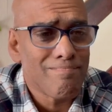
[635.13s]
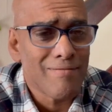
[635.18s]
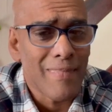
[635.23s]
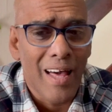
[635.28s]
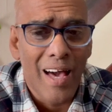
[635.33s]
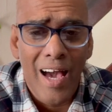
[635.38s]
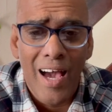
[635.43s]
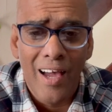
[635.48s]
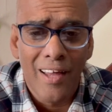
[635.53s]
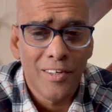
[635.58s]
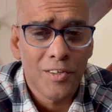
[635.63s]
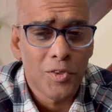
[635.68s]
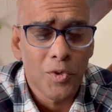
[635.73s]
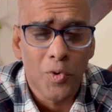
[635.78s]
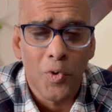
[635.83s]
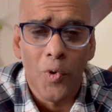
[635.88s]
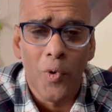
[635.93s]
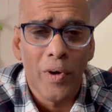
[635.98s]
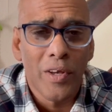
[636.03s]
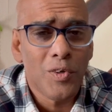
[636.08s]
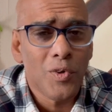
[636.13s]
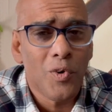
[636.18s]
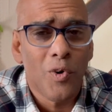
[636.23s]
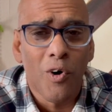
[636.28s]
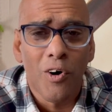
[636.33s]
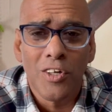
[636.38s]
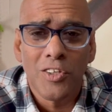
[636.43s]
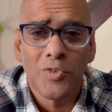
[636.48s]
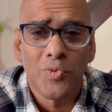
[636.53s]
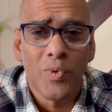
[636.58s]
and to go into
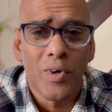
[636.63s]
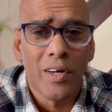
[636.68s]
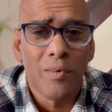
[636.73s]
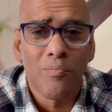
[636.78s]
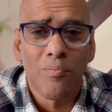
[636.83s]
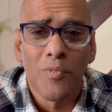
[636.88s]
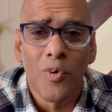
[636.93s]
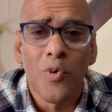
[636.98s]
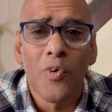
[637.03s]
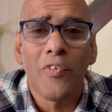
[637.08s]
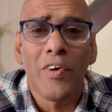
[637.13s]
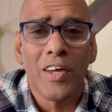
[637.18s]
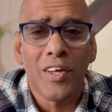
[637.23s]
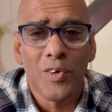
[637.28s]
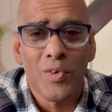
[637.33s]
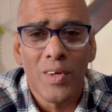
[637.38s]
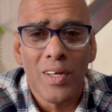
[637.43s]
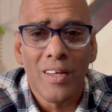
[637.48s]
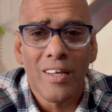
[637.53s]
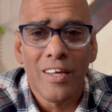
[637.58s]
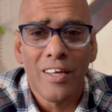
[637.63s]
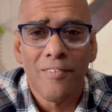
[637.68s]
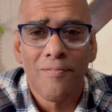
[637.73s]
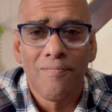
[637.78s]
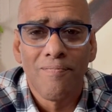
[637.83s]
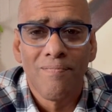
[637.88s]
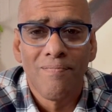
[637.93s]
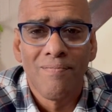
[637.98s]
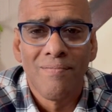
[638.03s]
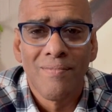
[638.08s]
God's word more regularly.
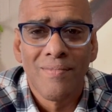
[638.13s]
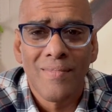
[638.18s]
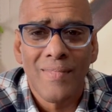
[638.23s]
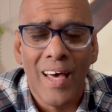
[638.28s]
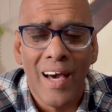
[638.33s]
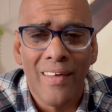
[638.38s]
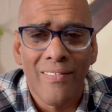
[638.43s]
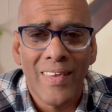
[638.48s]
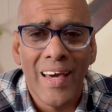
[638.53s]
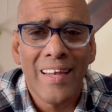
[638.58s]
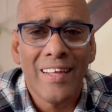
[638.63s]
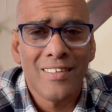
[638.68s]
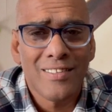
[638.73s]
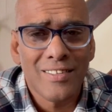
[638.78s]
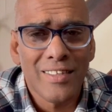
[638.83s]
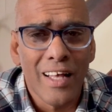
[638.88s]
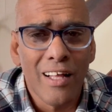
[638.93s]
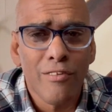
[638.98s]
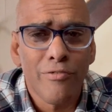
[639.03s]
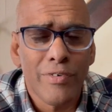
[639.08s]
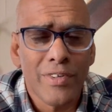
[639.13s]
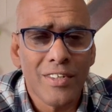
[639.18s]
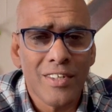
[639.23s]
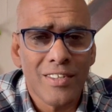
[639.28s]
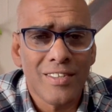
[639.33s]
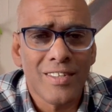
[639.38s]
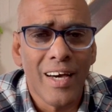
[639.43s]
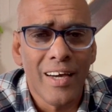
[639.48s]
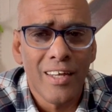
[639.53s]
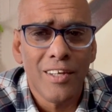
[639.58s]
And that itself is a
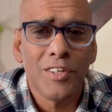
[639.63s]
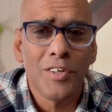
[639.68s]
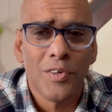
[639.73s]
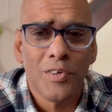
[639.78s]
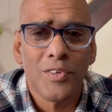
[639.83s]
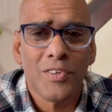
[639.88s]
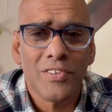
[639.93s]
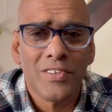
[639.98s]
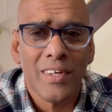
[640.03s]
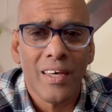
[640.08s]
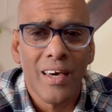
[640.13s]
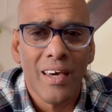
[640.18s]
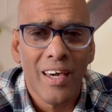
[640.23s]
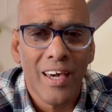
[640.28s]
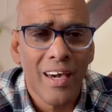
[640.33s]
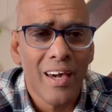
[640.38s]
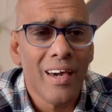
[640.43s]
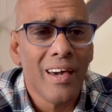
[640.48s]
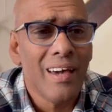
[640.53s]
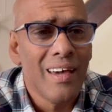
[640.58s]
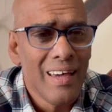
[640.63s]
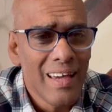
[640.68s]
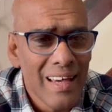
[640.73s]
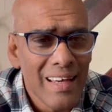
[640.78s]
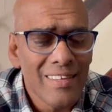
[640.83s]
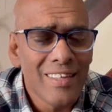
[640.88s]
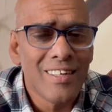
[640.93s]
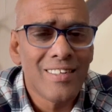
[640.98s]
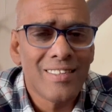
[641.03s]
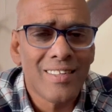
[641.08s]
sign to you to say, hey,
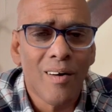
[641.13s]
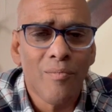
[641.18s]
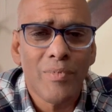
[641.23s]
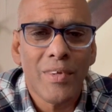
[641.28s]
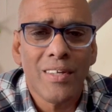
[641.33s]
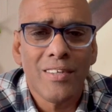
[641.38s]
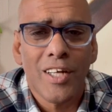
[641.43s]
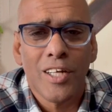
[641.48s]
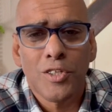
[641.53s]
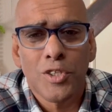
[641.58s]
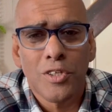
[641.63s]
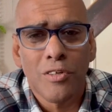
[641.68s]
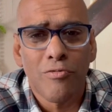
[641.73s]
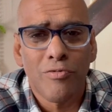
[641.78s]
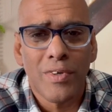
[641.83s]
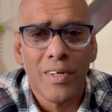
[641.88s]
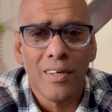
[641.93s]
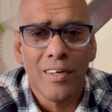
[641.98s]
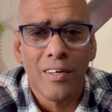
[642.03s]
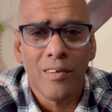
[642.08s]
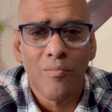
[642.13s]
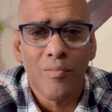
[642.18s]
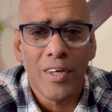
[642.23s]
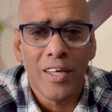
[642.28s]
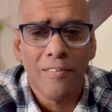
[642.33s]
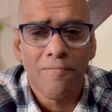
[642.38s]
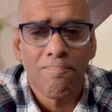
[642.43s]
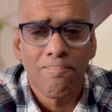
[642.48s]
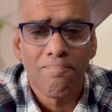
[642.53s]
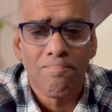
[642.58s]
there's something that's shifting in me.
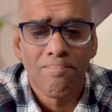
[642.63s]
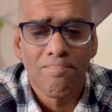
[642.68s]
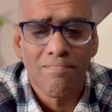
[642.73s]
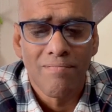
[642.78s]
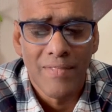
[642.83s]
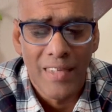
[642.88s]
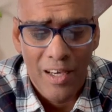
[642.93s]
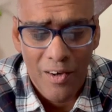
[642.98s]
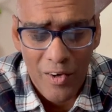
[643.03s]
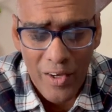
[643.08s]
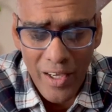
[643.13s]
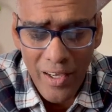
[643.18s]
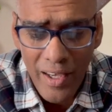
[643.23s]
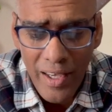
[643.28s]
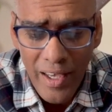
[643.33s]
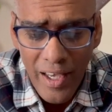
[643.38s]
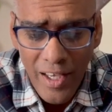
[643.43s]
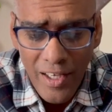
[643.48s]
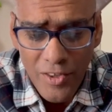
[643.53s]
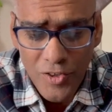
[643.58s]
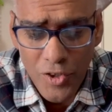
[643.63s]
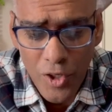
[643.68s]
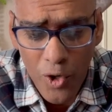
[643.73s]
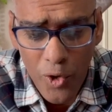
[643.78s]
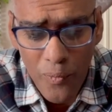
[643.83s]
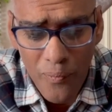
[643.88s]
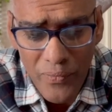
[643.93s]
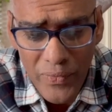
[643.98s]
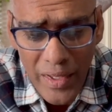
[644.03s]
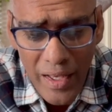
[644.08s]
Okay,
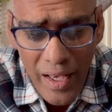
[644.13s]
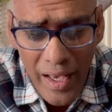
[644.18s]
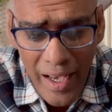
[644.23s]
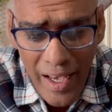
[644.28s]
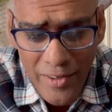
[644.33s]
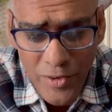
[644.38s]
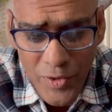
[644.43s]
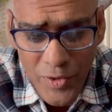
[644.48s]
so as you